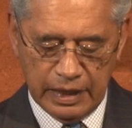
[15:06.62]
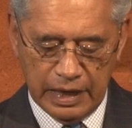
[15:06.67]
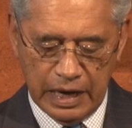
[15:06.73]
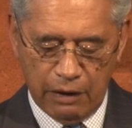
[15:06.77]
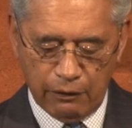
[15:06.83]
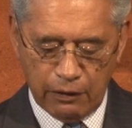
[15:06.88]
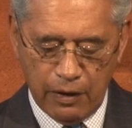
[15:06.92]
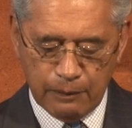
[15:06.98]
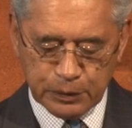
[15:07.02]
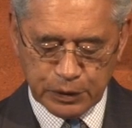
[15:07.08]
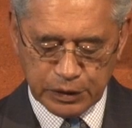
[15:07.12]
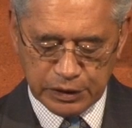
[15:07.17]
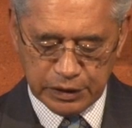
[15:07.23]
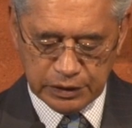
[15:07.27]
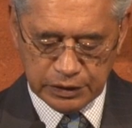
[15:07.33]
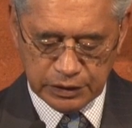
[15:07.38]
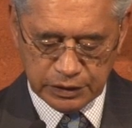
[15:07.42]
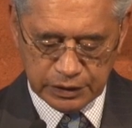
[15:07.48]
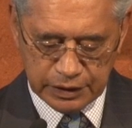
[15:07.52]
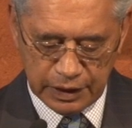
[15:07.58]
are
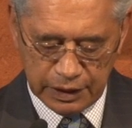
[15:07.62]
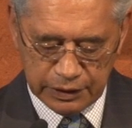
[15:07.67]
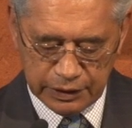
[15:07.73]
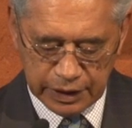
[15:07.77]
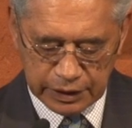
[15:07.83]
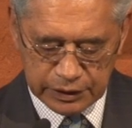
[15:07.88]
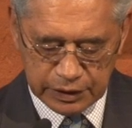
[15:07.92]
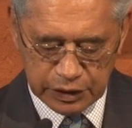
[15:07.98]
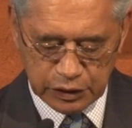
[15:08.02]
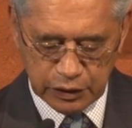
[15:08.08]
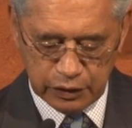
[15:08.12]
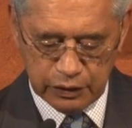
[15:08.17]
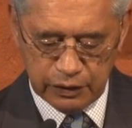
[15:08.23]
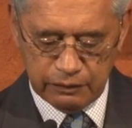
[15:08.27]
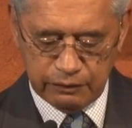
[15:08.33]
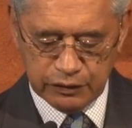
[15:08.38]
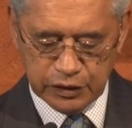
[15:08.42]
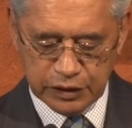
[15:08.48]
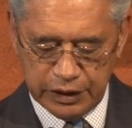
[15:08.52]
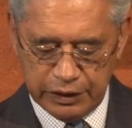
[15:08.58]
options that
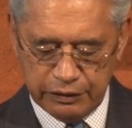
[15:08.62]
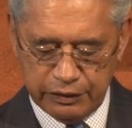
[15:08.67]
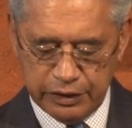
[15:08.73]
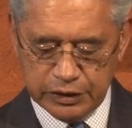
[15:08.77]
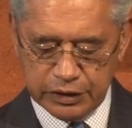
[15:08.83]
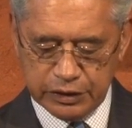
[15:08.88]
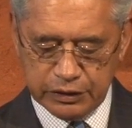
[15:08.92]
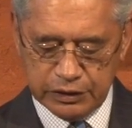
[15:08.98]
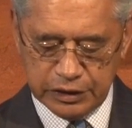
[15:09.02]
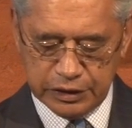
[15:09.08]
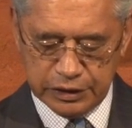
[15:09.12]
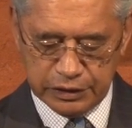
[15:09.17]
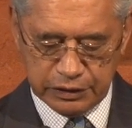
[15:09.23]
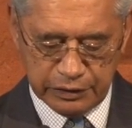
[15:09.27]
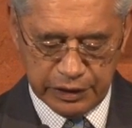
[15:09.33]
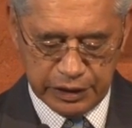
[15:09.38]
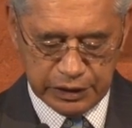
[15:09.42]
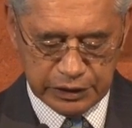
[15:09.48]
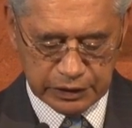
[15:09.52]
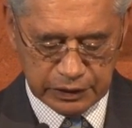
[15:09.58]
deserve serious
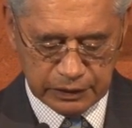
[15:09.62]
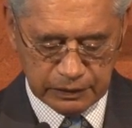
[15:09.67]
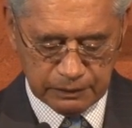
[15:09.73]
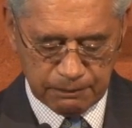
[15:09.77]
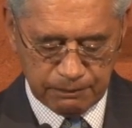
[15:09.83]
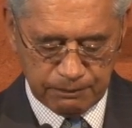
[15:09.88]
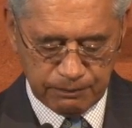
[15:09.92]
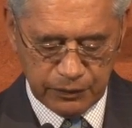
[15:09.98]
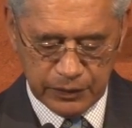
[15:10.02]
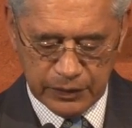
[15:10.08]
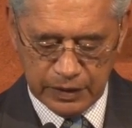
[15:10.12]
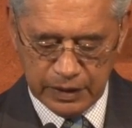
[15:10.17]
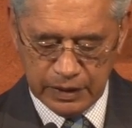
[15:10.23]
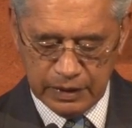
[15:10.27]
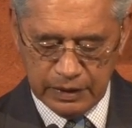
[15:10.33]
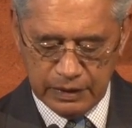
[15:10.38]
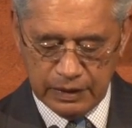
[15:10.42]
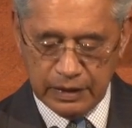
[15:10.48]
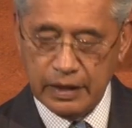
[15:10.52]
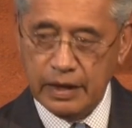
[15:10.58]
consideration,
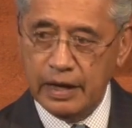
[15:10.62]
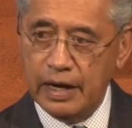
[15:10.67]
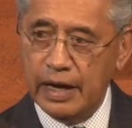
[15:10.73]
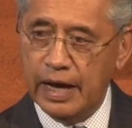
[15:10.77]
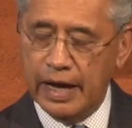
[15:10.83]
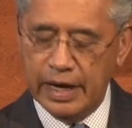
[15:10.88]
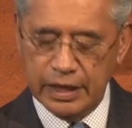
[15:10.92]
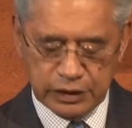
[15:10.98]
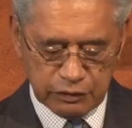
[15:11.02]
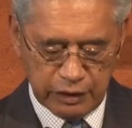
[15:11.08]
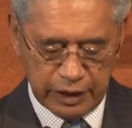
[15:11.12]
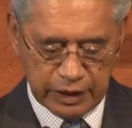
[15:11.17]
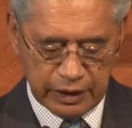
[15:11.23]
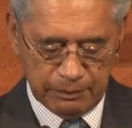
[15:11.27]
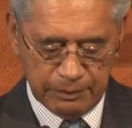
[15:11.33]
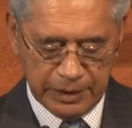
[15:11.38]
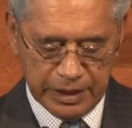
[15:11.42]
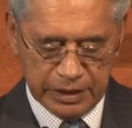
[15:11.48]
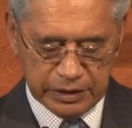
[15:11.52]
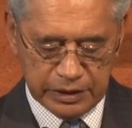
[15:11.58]
as
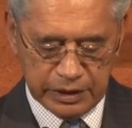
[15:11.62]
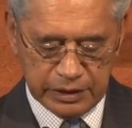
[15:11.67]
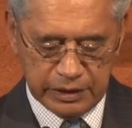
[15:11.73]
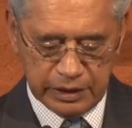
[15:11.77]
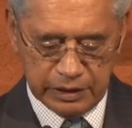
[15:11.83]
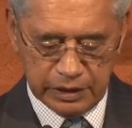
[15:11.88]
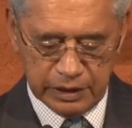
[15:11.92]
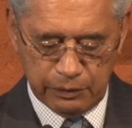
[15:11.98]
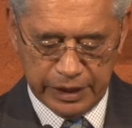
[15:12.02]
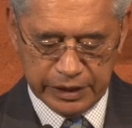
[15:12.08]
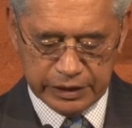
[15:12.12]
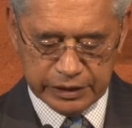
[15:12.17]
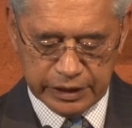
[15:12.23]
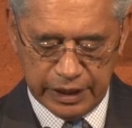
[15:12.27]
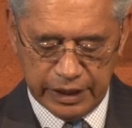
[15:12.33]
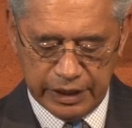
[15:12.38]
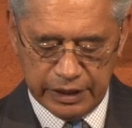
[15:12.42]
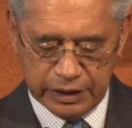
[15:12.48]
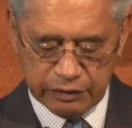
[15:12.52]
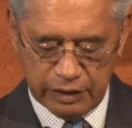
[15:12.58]
recommended in the
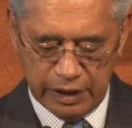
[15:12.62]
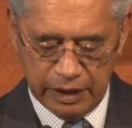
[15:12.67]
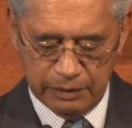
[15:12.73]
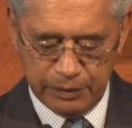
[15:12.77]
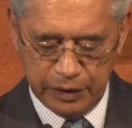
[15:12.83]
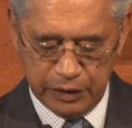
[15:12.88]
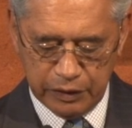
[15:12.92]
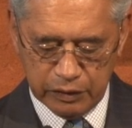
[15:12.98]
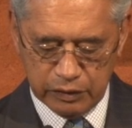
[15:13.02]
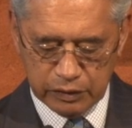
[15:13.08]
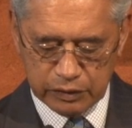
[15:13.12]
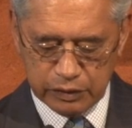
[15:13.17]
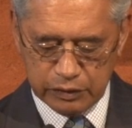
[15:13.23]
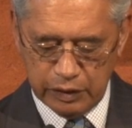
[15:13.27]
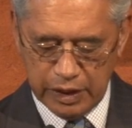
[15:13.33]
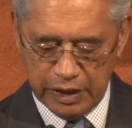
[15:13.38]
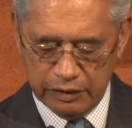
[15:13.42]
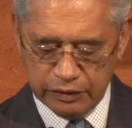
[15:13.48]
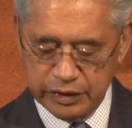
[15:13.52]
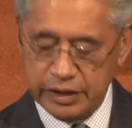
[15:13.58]
Waitangi Tribunal ko
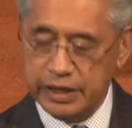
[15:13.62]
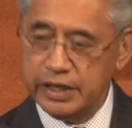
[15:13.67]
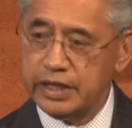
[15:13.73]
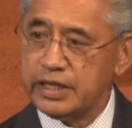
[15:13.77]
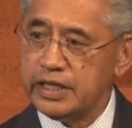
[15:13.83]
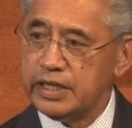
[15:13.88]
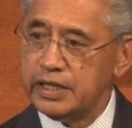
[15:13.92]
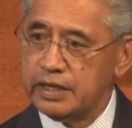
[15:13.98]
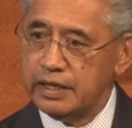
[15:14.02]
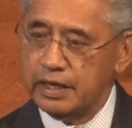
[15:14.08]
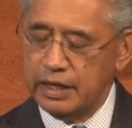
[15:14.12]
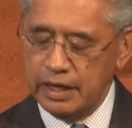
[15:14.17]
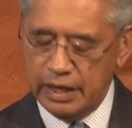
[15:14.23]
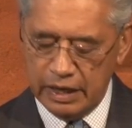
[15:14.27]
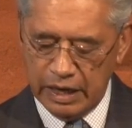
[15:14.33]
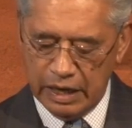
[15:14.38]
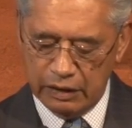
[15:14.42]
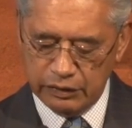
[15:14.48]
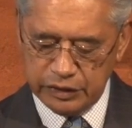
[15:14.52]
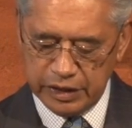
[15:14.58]
Aotearoa
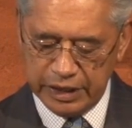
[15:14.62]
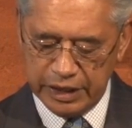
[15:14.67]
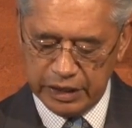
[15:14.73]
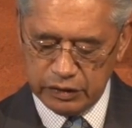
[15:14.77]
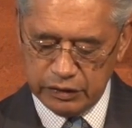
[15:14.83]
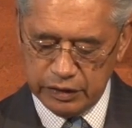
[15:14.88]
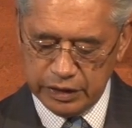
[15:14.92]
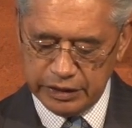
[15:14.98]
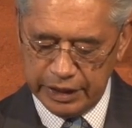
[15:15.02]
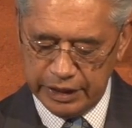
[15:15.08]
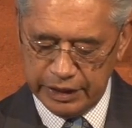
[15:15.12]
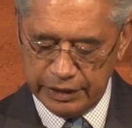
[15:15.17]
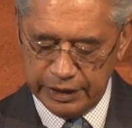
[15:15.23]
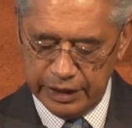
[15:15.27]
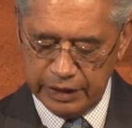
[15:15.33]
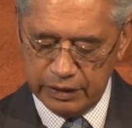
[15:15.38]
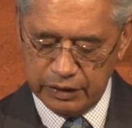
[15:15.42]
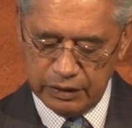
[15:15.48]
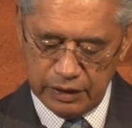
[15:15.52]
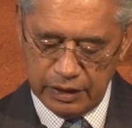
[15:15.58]

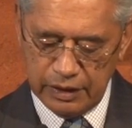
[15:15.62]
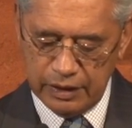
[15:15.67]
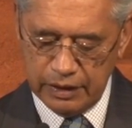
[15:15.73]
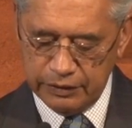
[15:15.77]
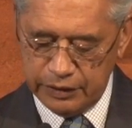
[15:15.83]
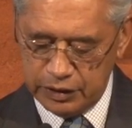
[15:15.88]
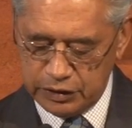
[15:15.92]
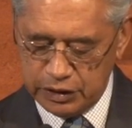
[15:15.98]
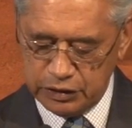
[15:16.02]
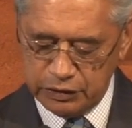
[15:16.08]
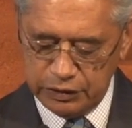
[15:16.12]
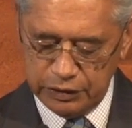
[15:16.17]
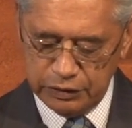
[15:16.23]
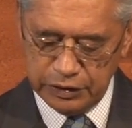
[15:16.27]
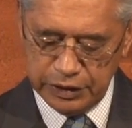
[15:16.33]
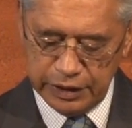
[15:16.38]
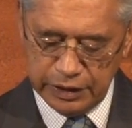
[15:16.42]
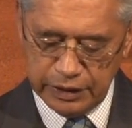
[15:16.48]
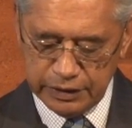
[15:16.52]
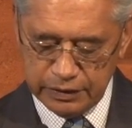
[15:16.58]
tēnei, this is New
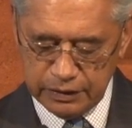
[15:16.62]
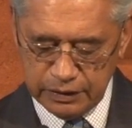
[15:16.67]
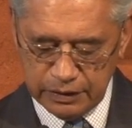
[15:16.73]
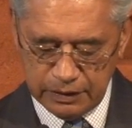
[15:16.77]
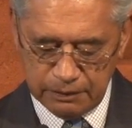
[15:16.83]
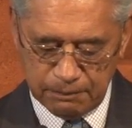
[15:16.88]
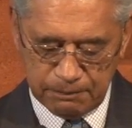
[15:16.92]
Zealand,